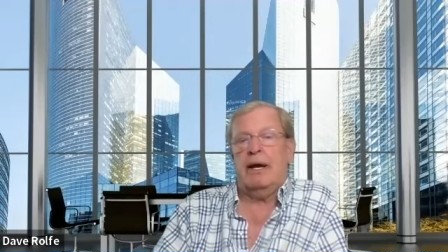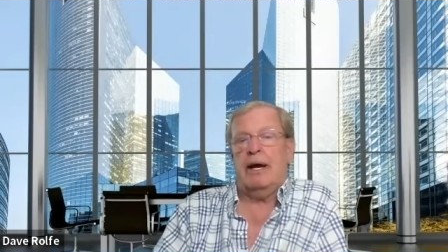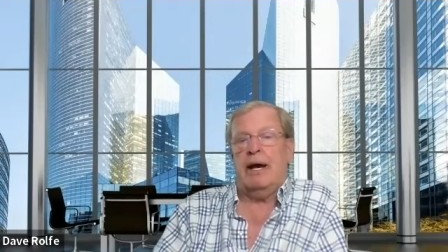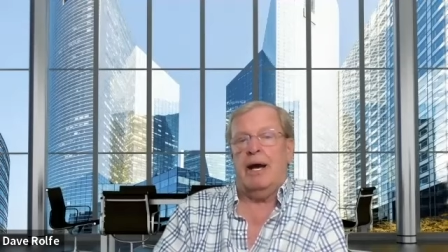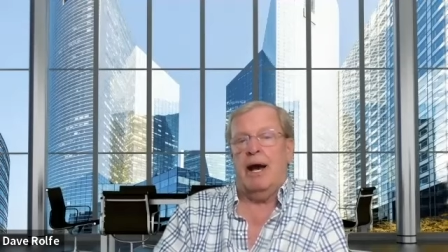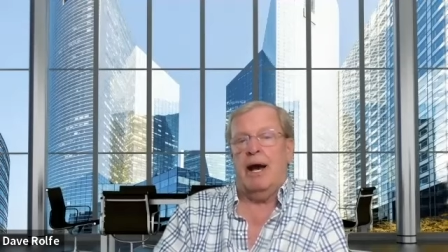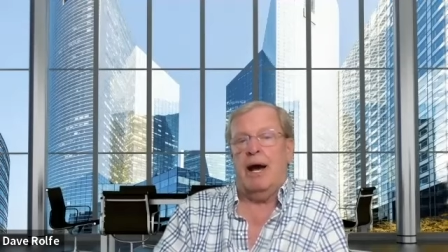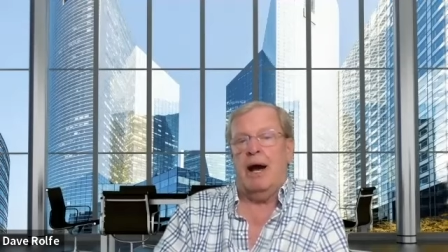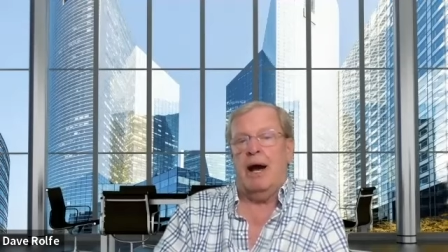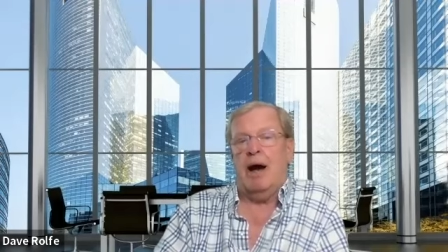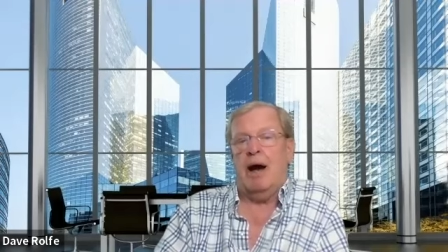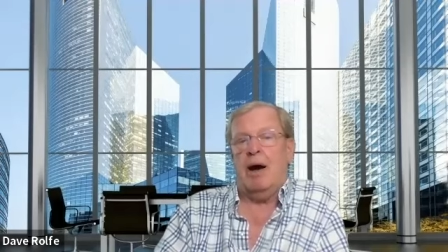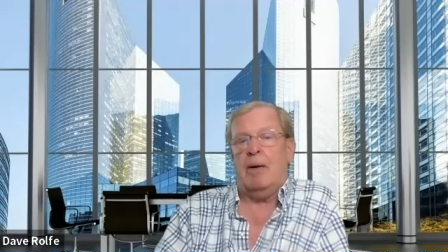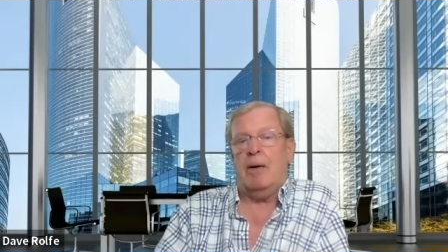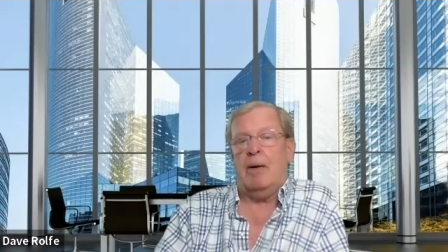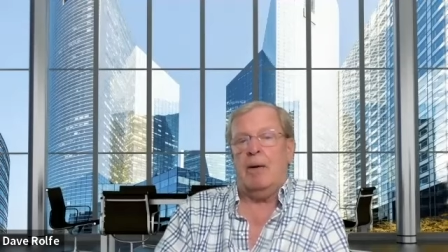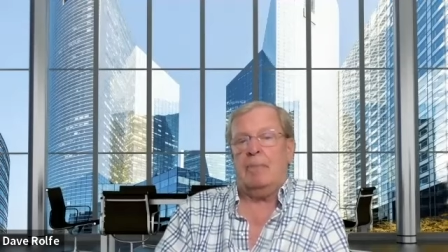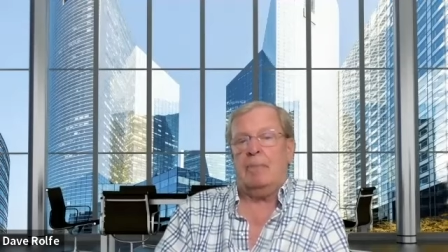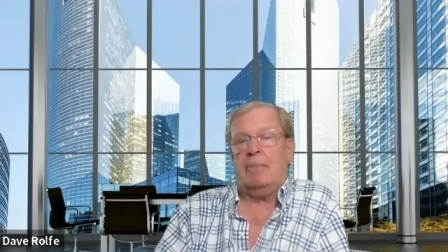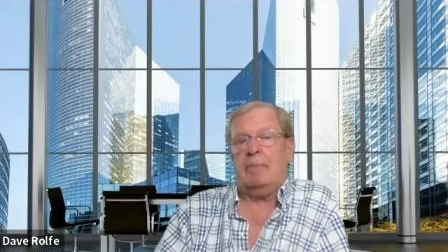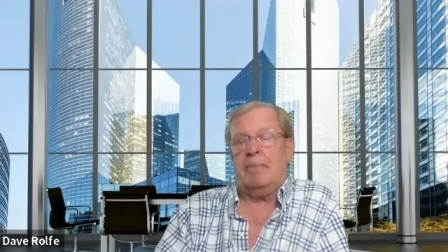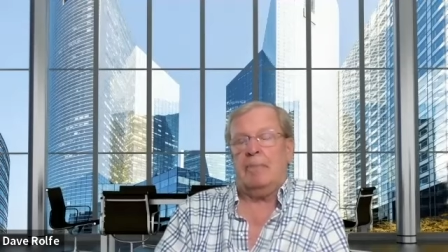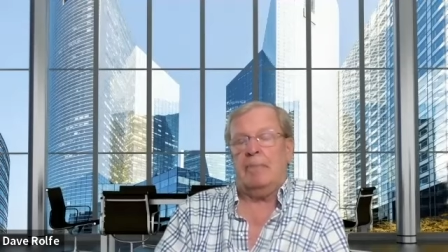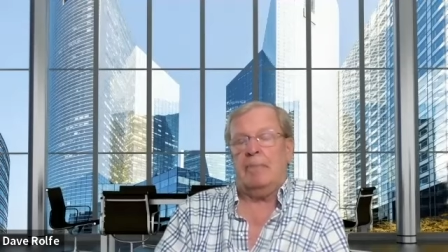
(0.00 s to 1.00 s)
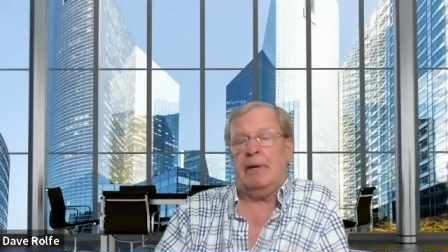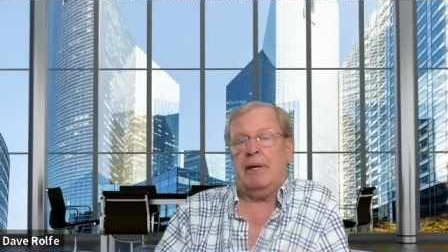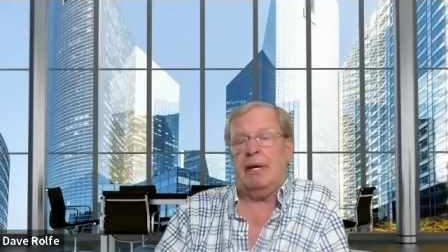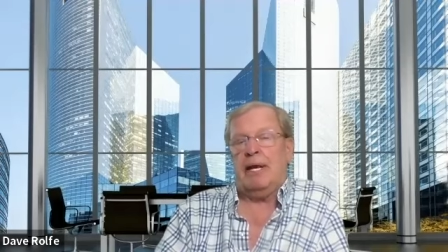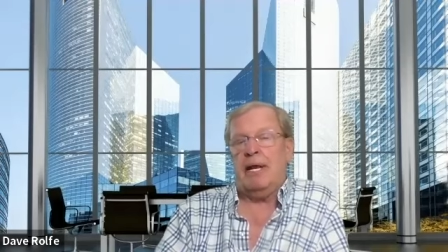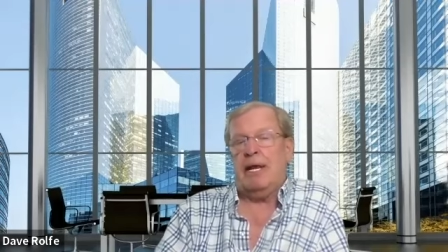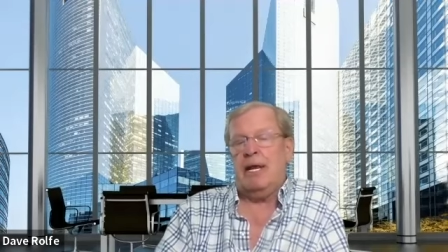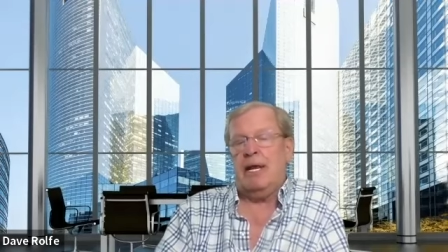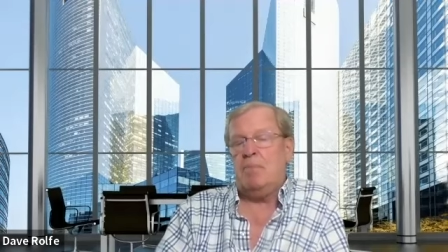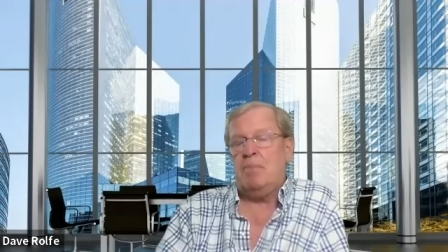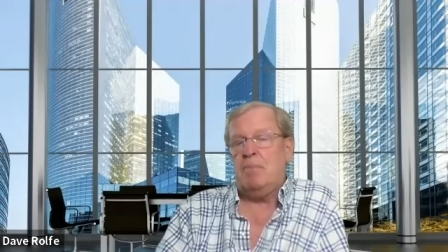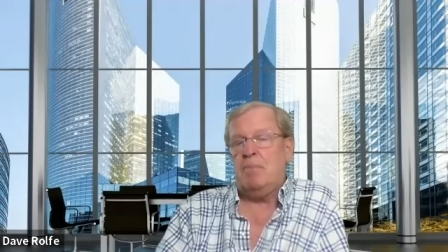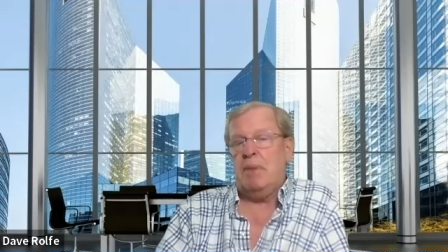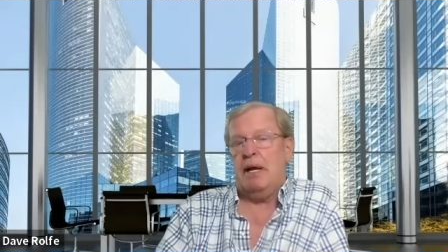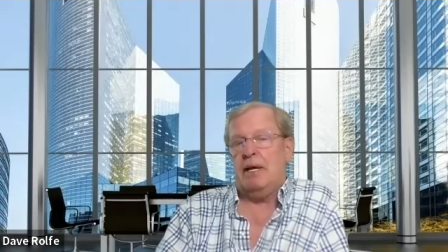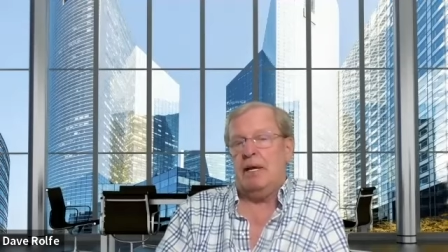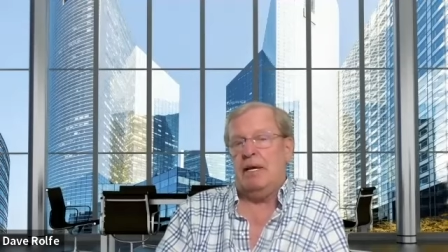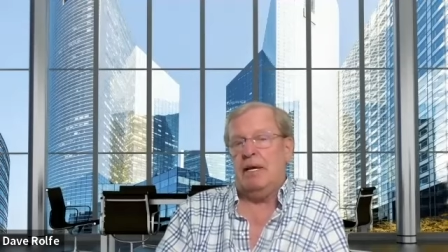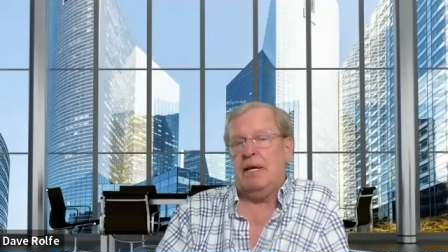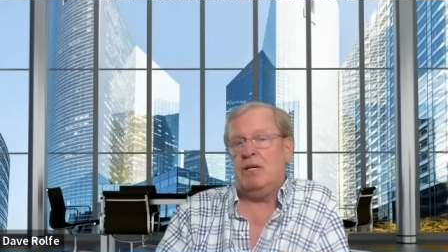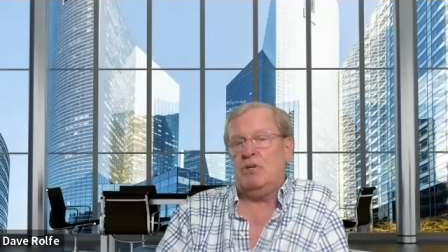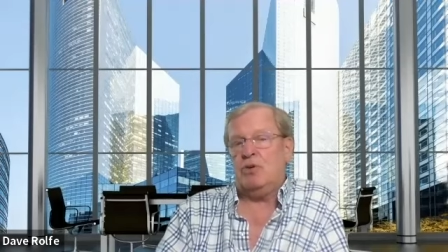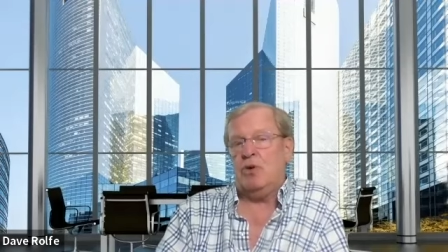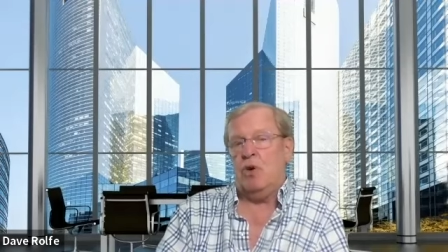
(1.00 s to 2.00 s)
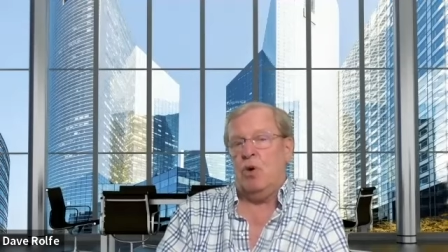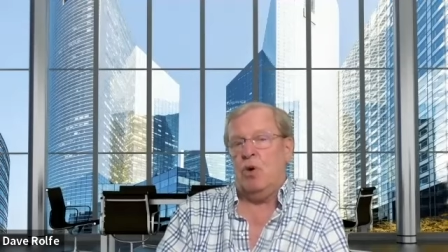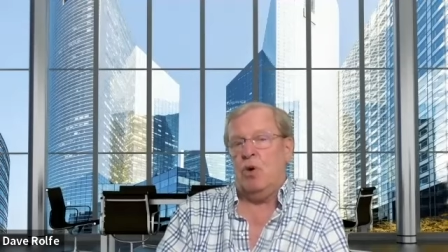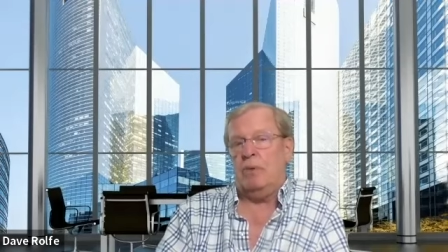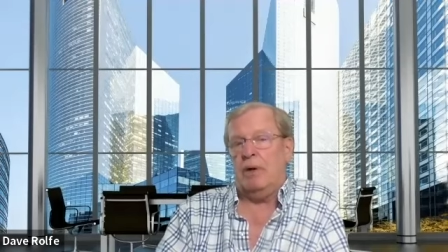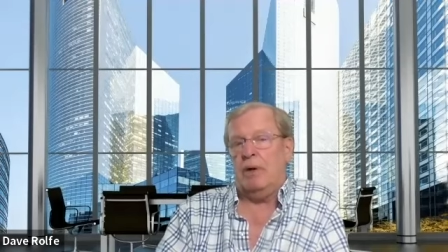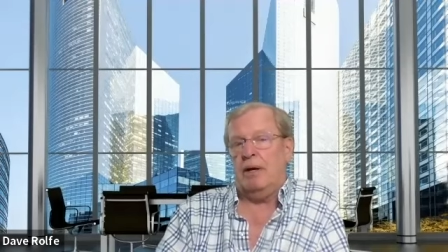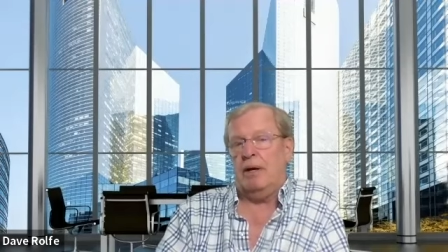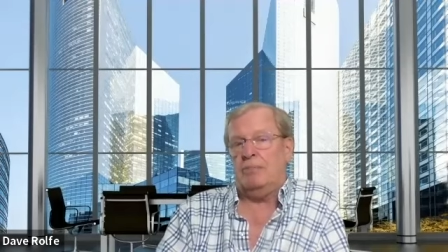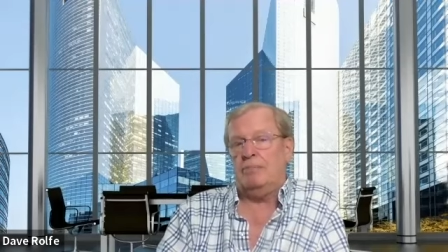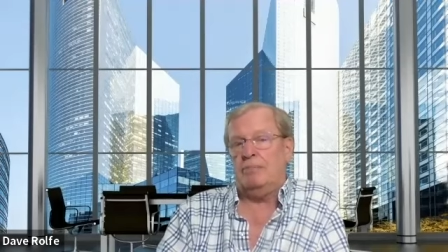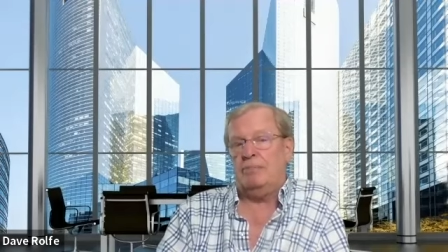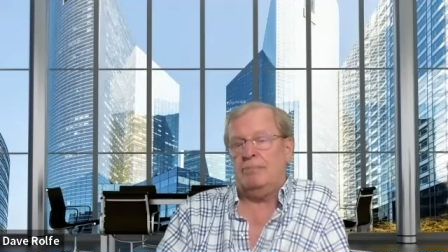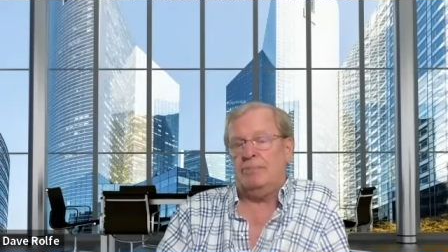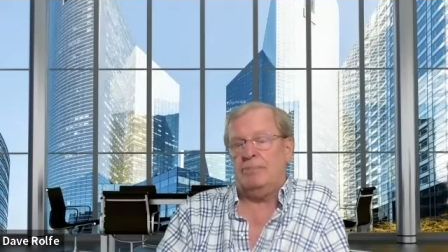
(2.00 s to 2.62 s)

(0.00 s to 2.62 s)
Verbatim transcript: Um, he, he told, uh,